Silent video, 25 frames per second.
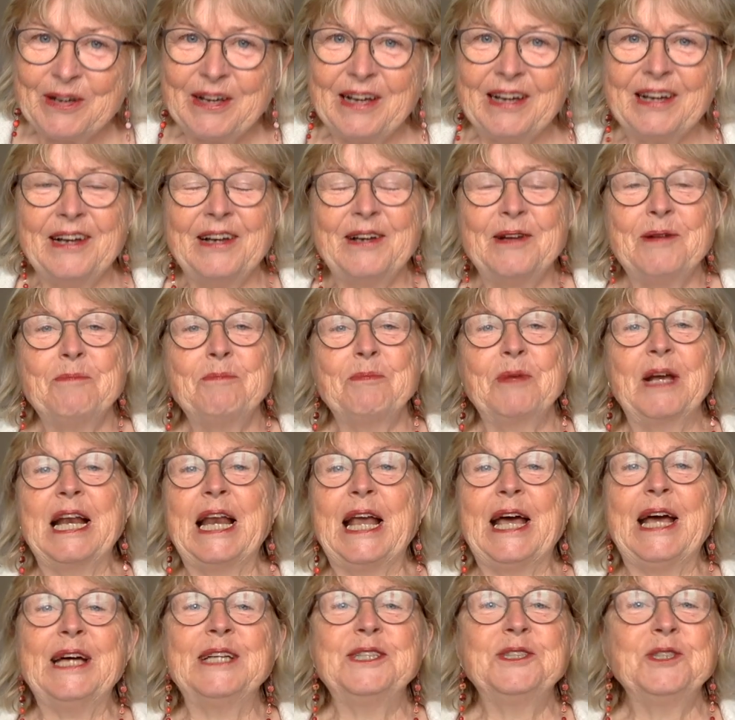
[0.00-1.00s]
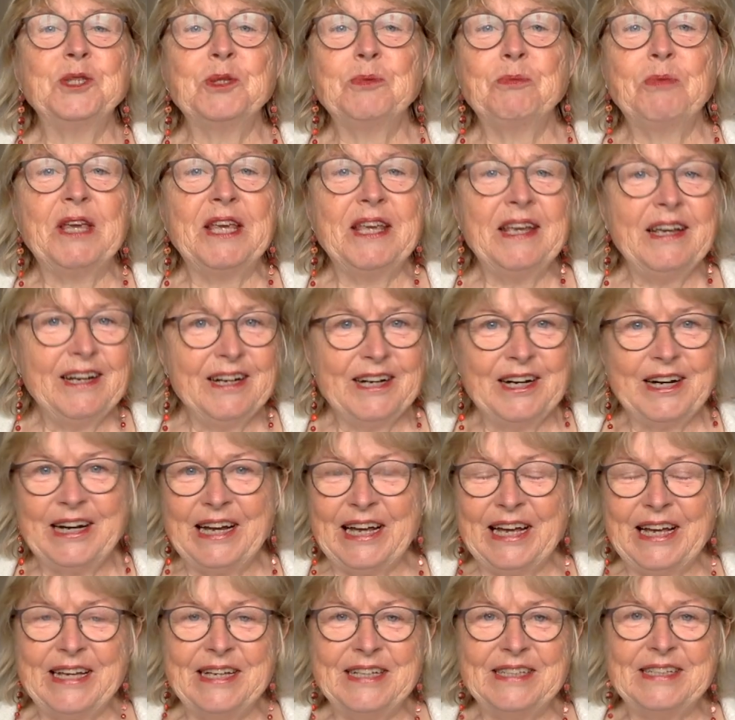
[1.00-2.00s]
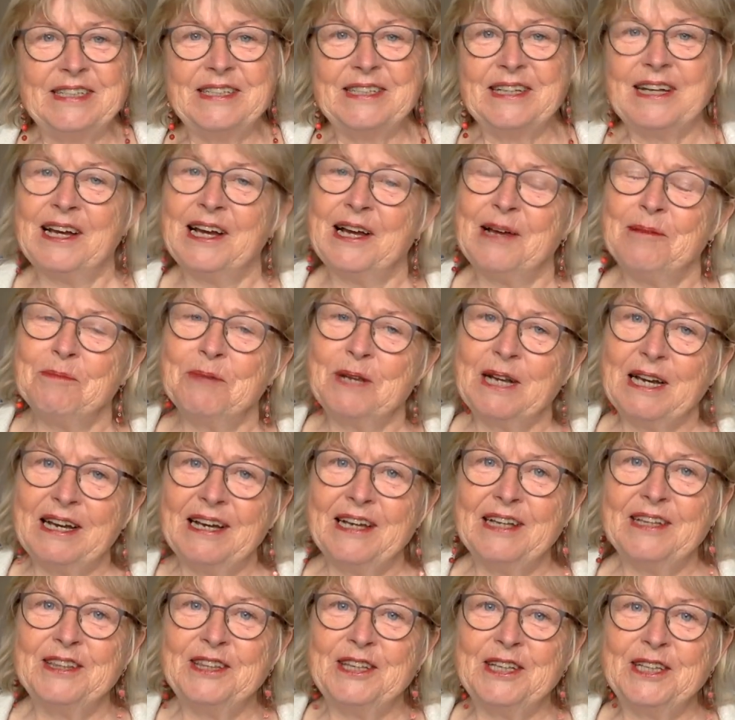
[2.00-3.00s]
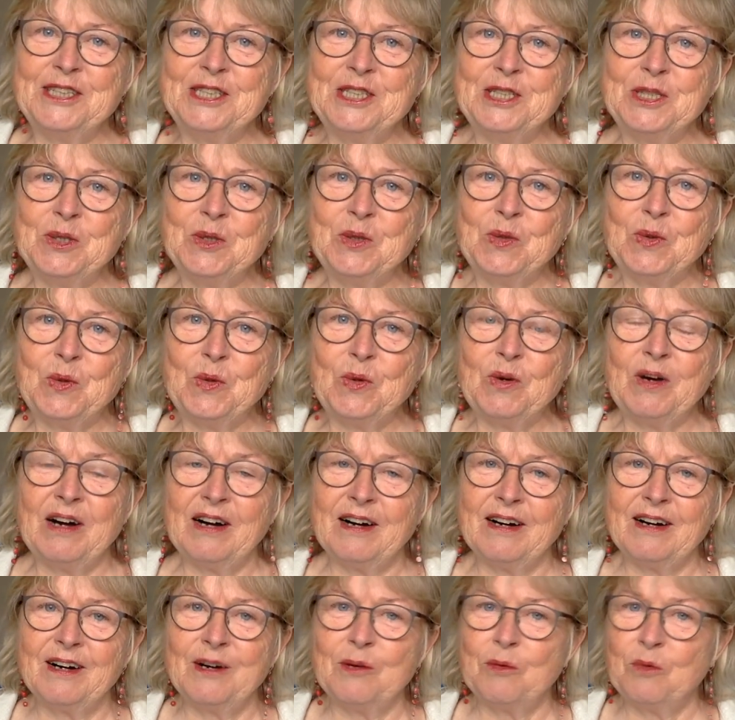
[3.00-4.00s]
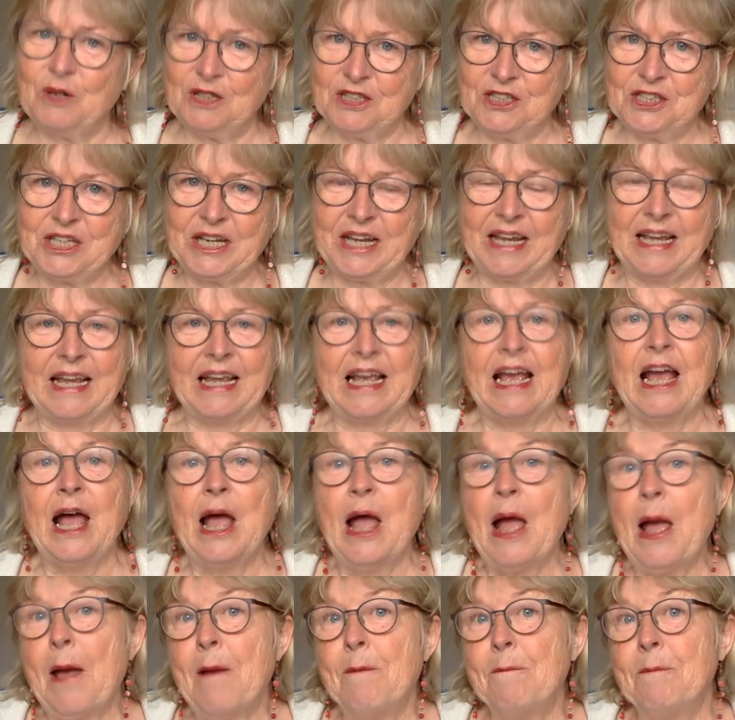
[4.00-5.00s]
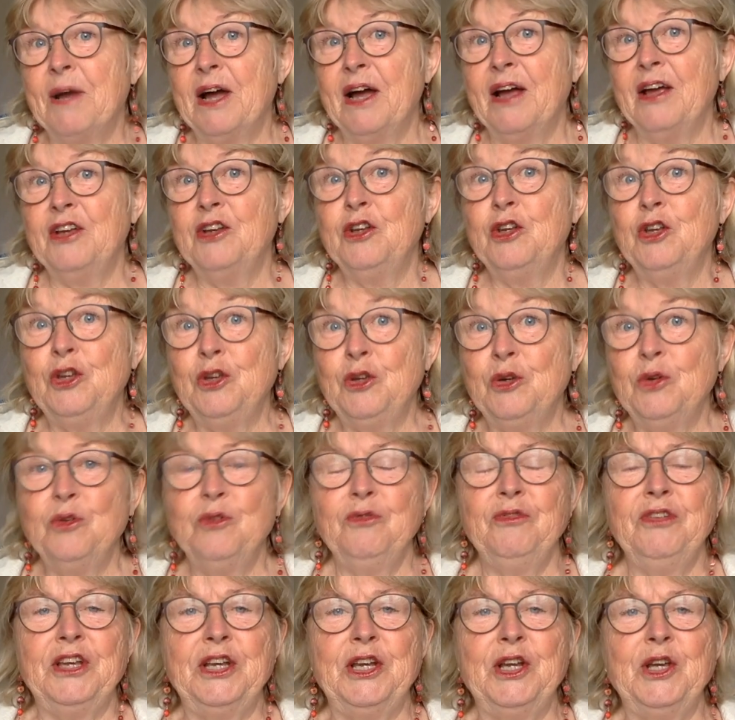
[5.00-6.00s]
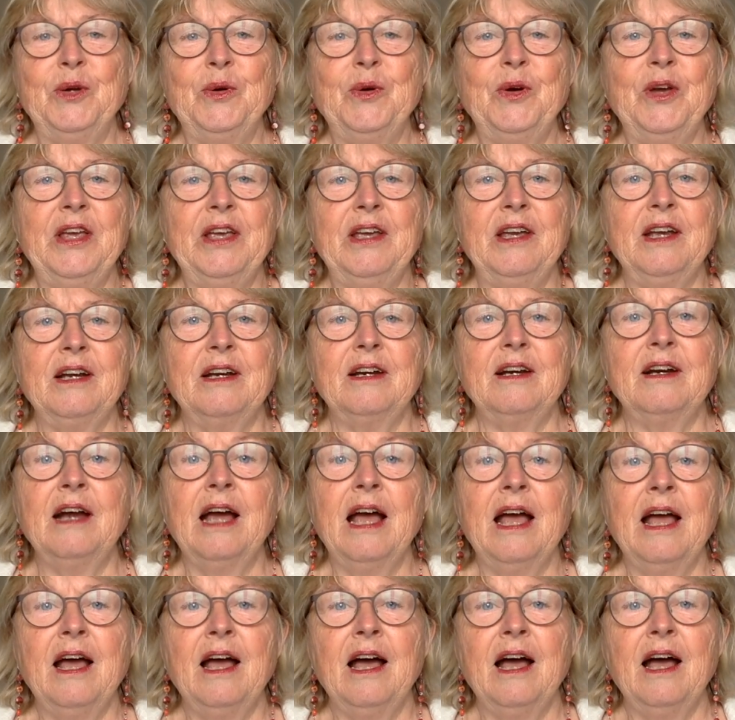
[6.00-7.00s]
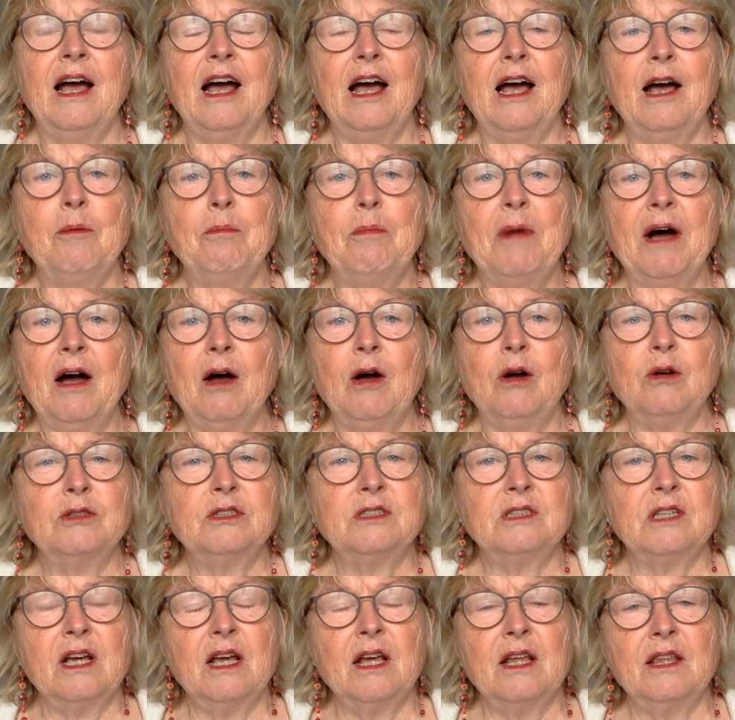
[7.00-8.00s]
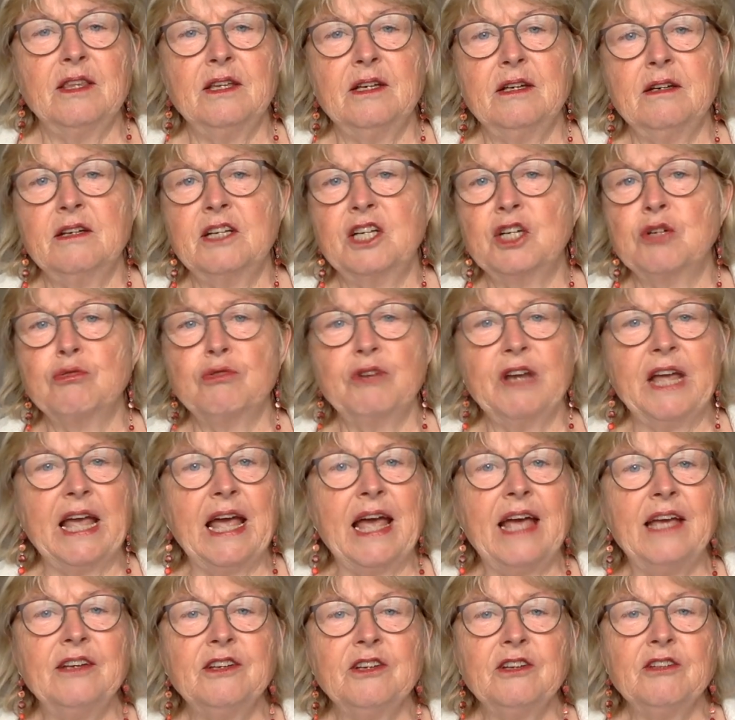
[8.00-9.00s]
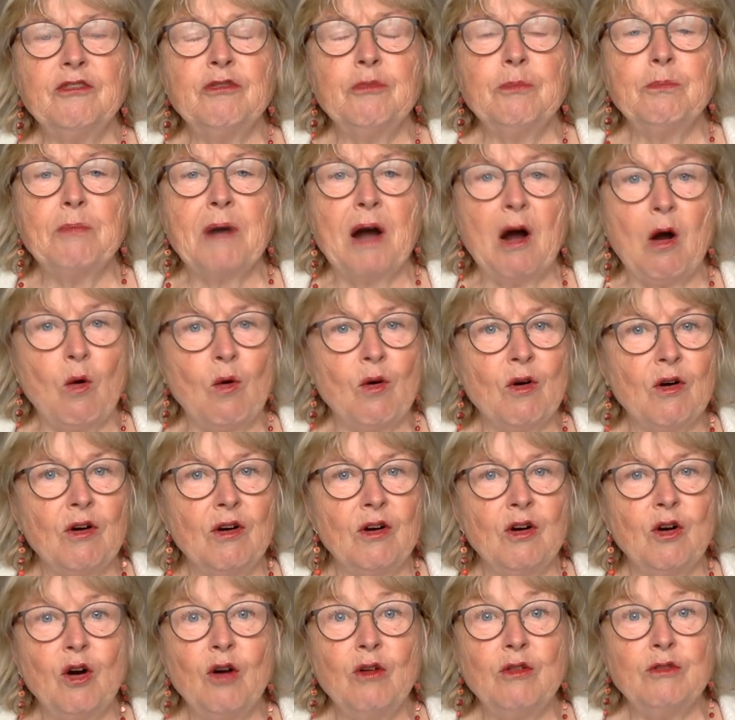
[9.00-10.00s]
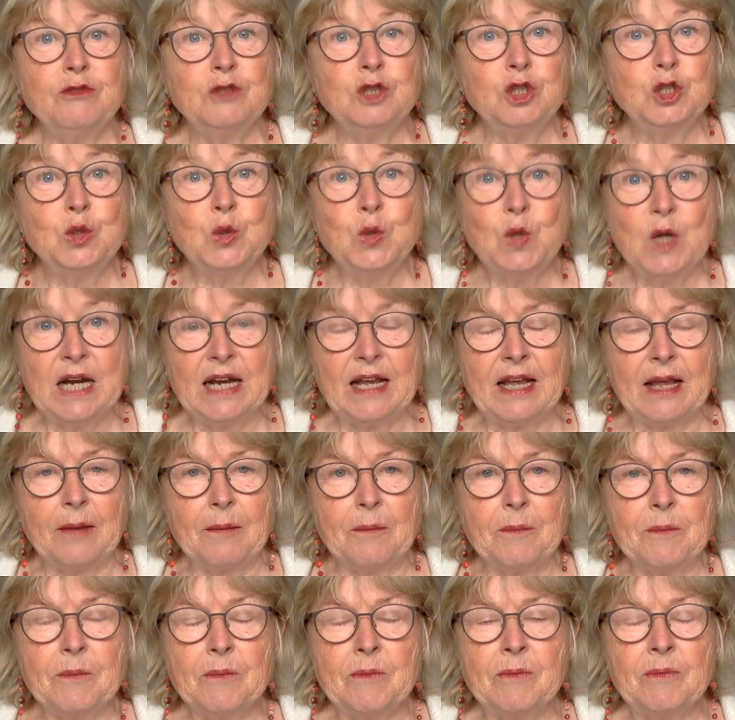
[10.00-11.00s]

I'm glad to be here and I'm glad that you are watching my new video here about the creative power of doodling.